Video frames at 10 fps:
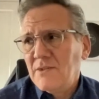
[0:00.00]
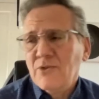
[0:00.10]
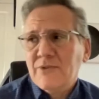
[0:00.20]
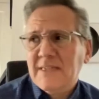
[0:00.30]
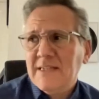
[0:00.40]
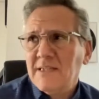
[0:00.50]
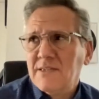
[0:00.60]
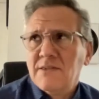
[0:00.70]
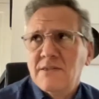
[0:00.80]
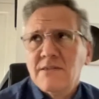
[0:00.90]
good gigs
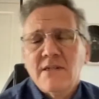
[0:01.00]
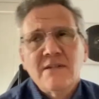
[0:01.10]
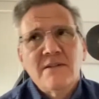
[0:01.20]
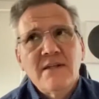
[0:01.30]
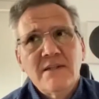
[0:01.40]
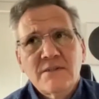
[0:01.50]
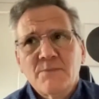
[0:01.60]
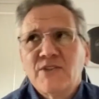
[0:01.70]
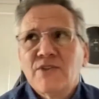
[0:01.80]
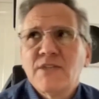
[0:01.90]
and as
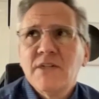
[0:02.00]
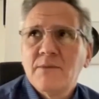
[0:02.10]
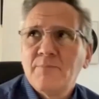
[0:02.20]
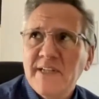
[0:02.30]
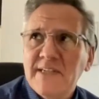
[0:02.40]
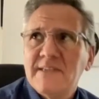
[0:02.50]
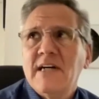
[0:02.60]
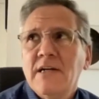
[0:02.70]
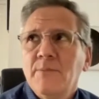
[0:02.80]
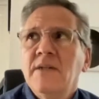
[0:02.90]
much playtime.